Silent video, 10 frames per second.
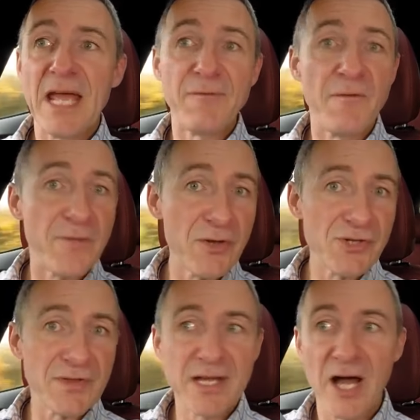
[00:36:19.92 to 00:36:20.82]
If in
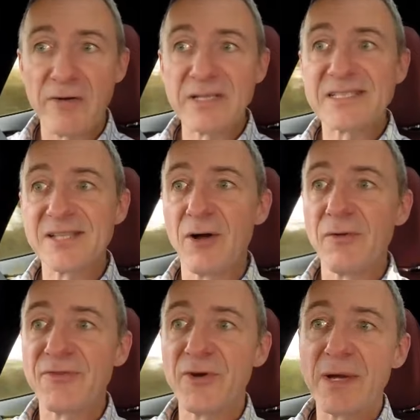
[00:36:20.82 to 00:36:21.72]
future the car is
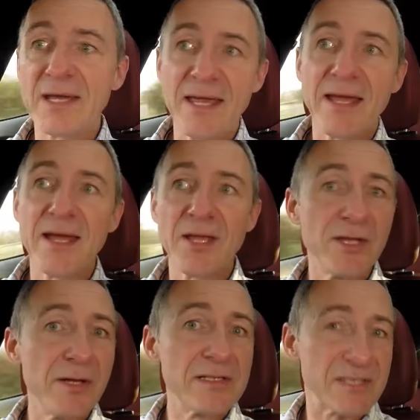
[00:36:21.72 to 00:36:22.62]
sold through a Kia
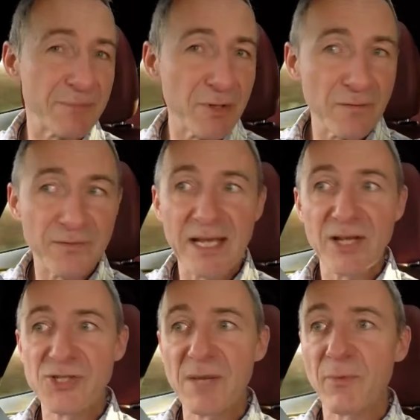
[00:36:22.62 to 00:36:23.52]
used approved
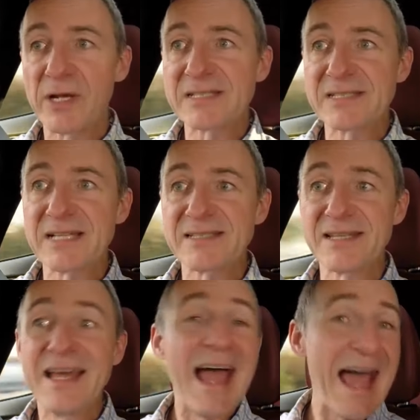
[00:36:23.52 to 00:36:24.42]
dealership when it's less
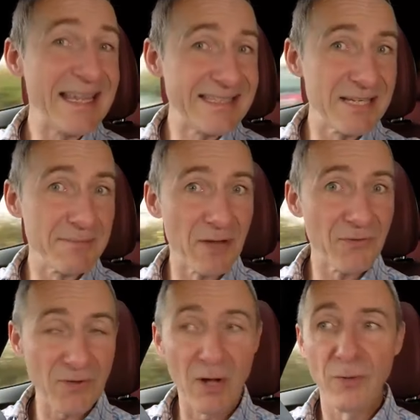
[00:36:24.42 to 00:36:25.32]
than 18
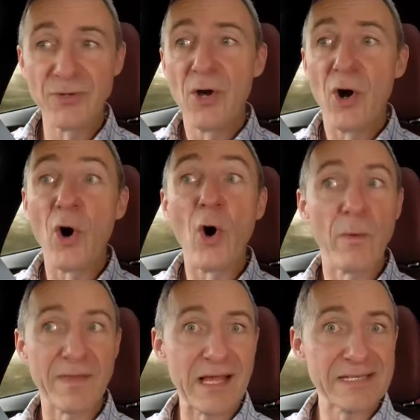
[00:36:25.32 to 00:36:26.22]
months old or
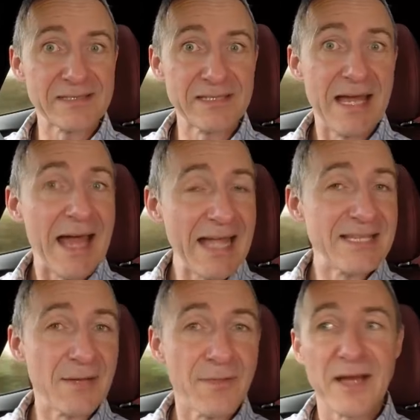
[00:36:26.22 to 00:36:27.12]
with less than
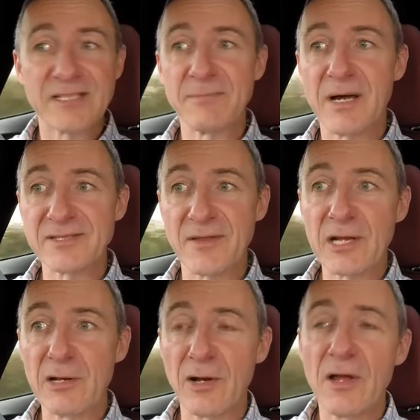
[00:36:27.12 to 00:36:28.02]
18,000 miles on the
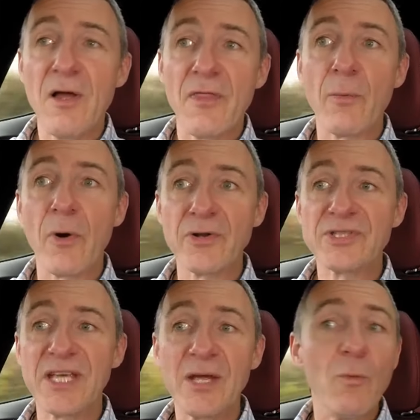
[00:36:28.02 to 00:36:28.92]
clock, the
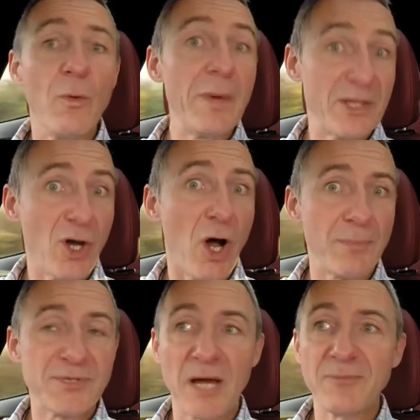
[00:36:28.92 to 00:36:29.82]
warranty will be
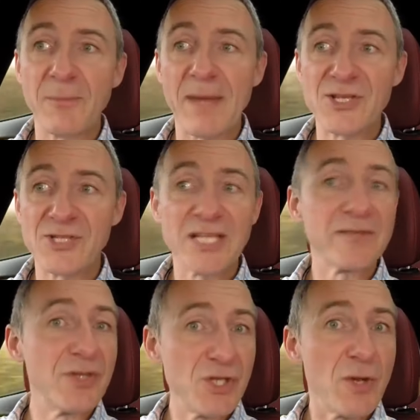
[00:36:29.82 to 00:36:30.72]
topped up to match that
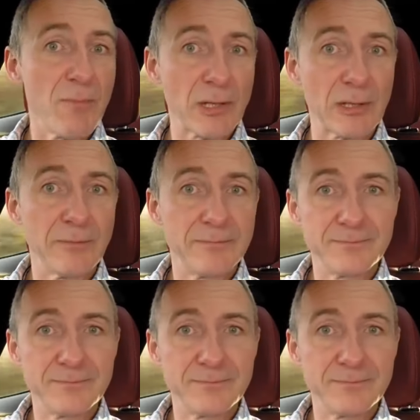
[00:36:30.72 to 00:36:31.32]
of a new model.